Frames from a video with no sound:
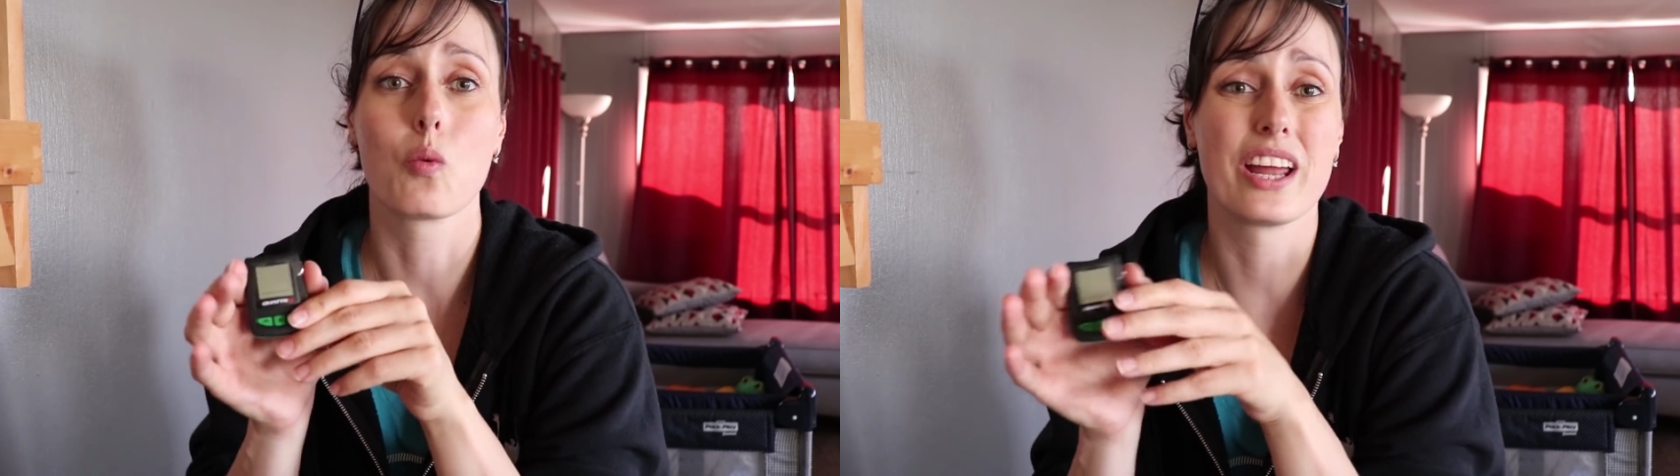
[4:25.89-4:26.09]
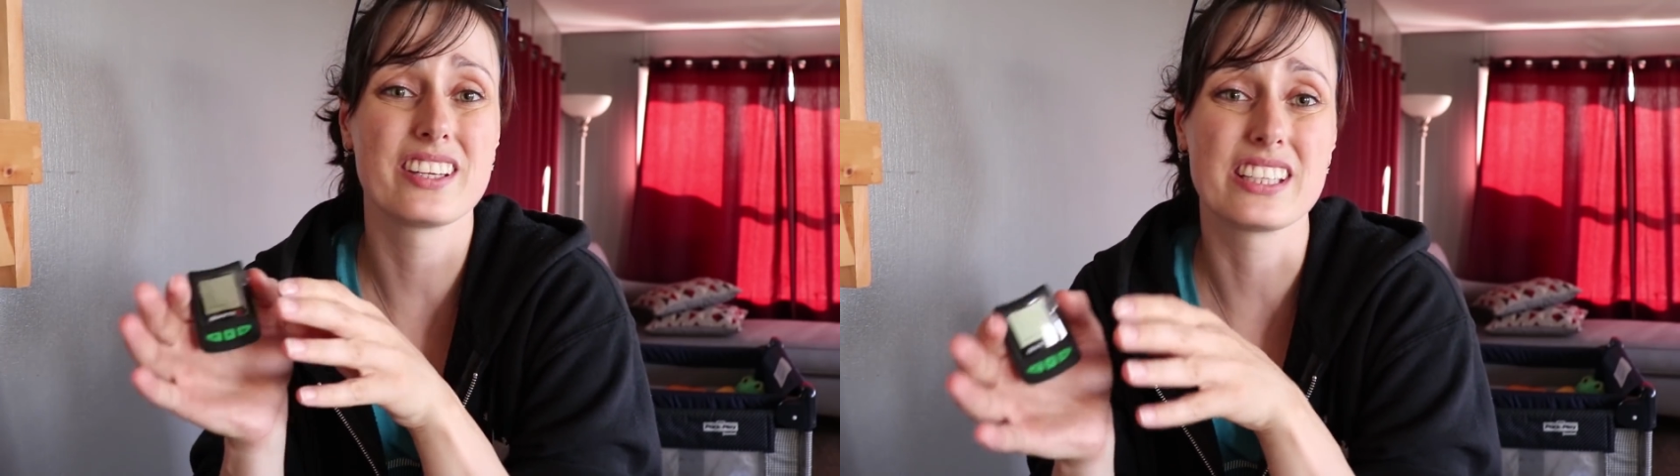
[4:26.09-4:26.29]

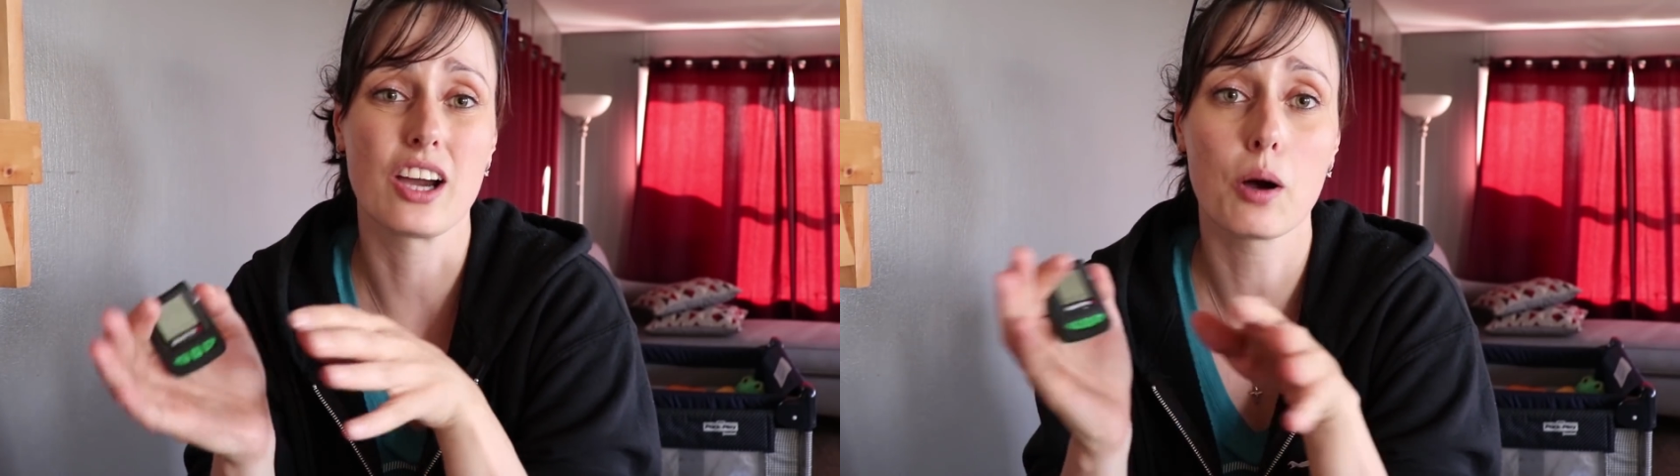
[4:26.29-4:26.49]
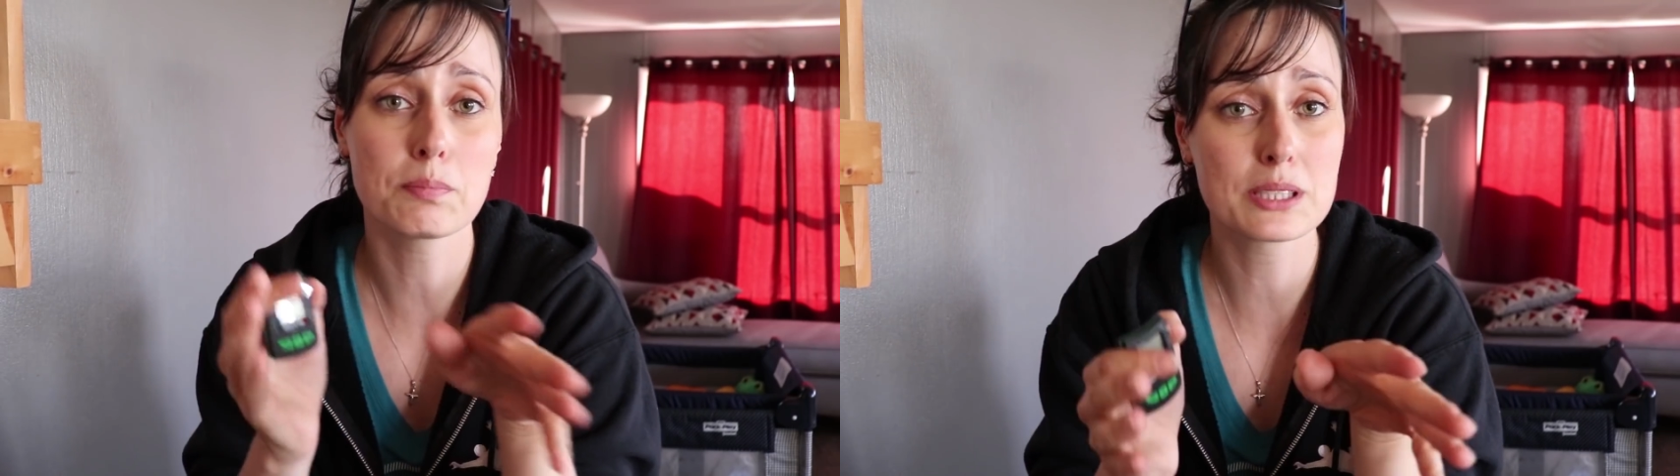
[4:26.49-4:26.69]
when
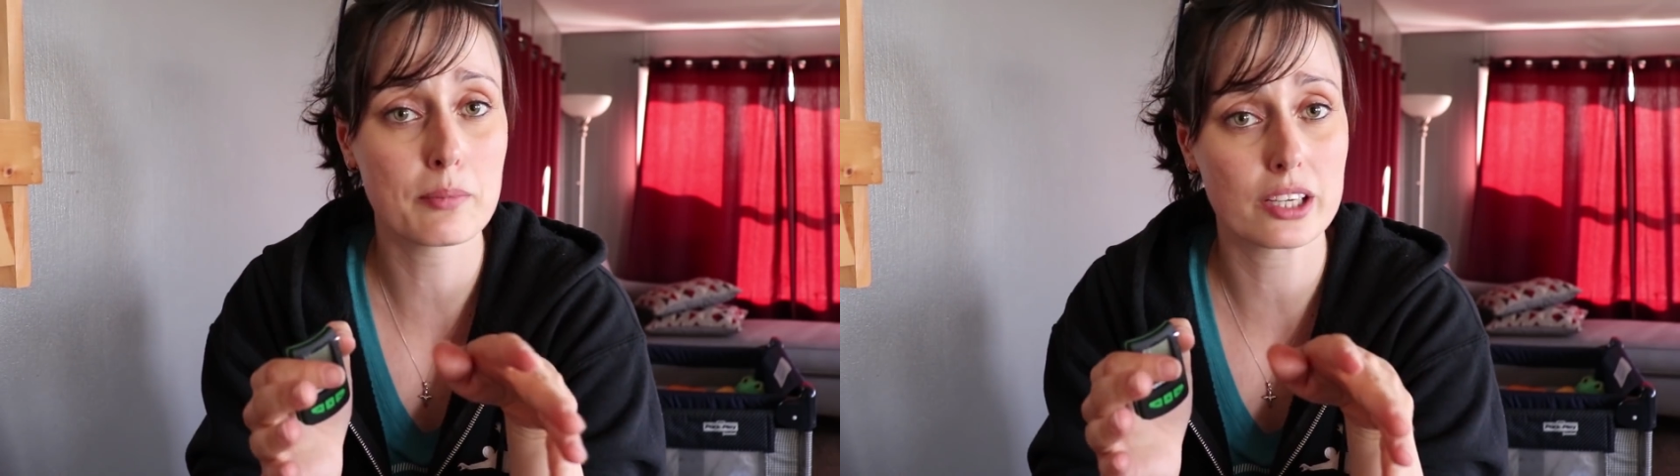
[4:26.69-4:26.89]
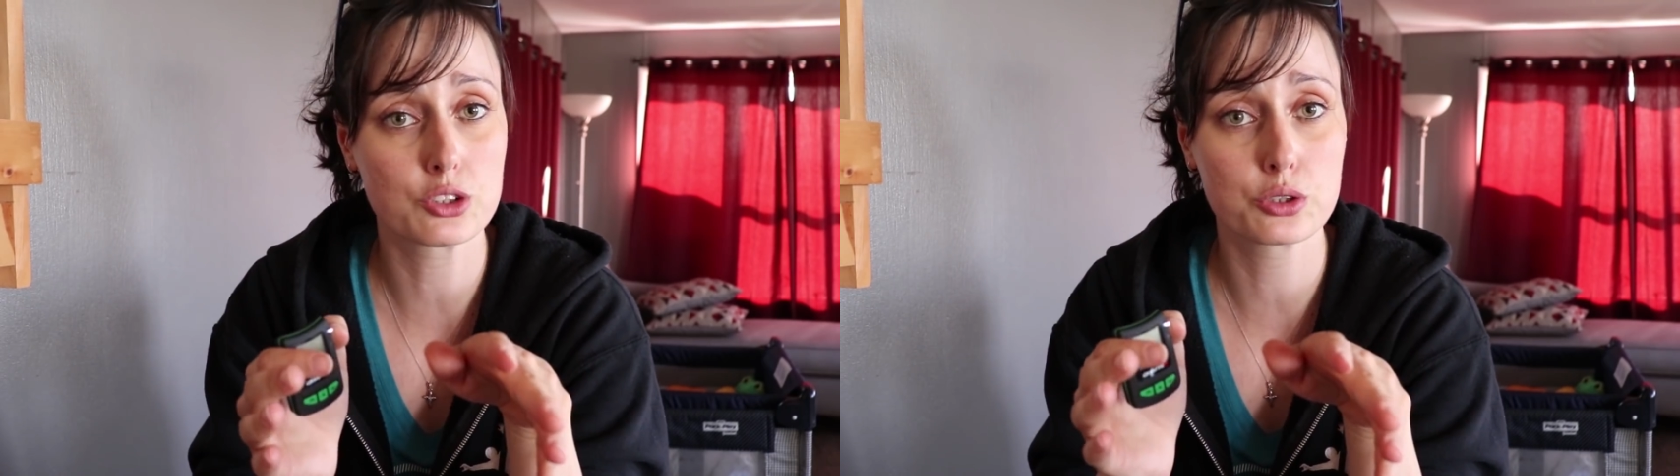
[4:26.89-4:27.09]
the
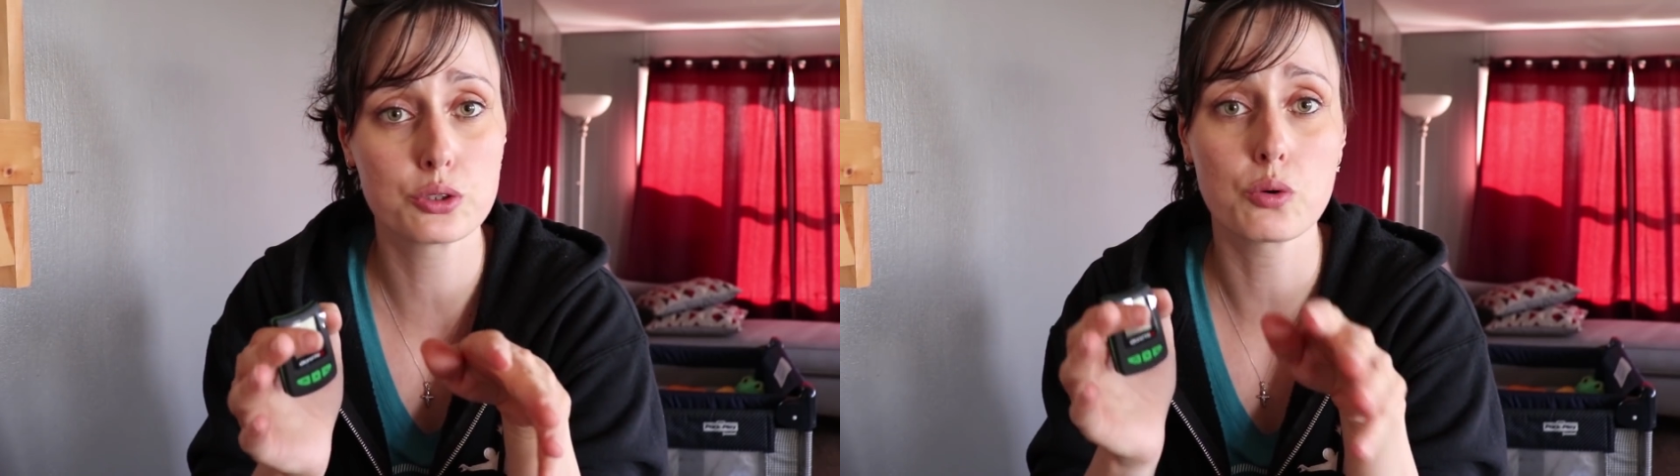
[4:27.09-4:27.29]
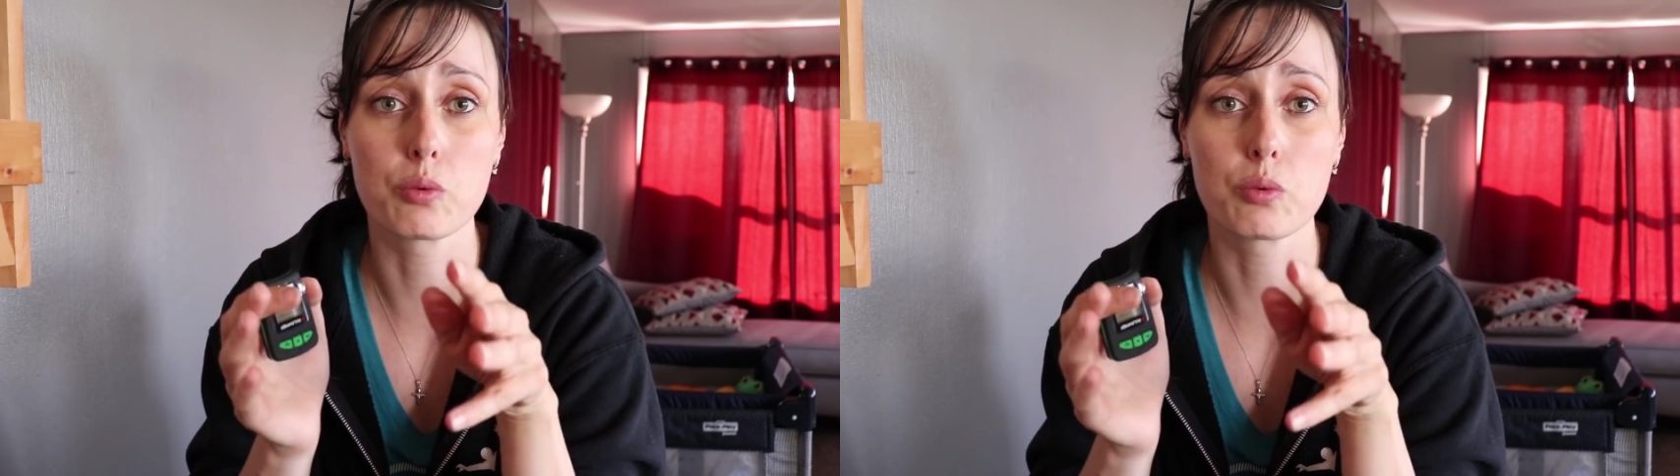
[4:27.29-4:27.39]
Optima 2